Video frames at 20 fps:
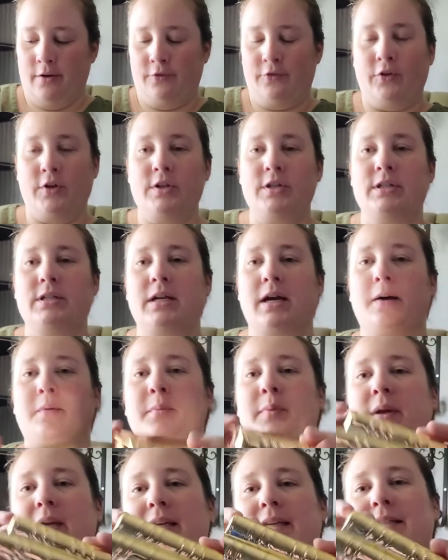First
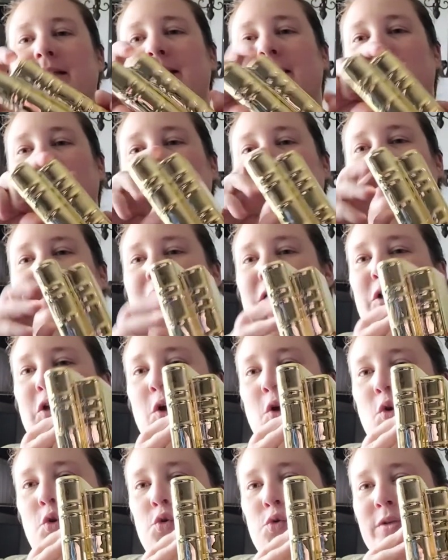up is this
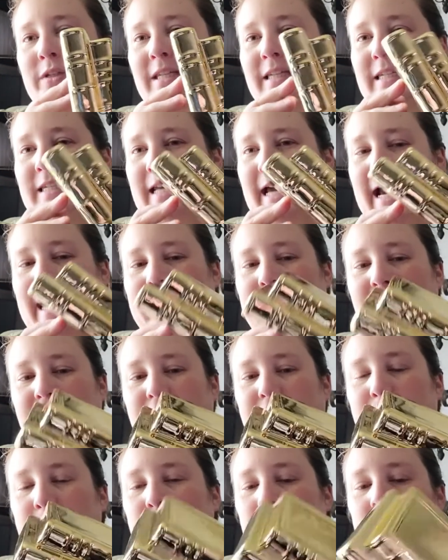gold stack
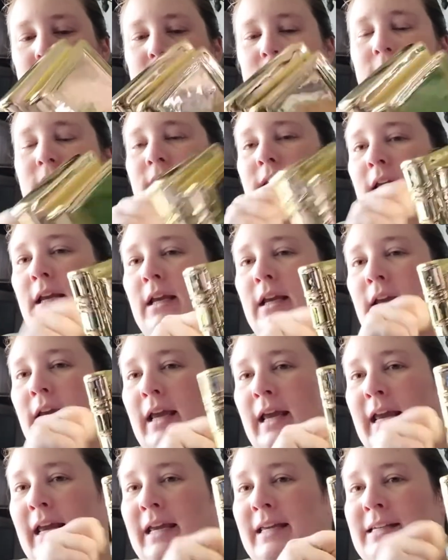of books
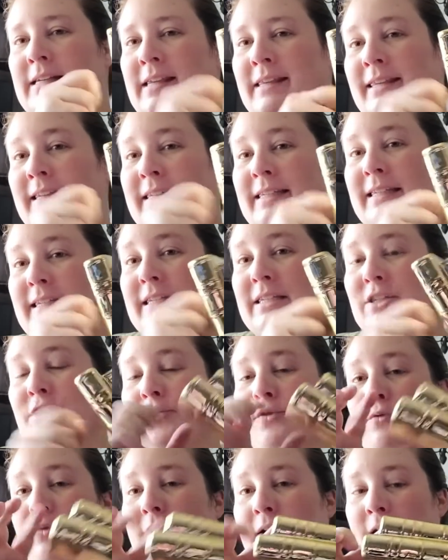and this is
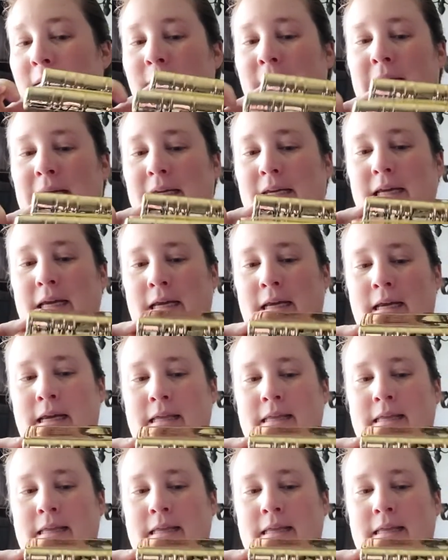ceramic.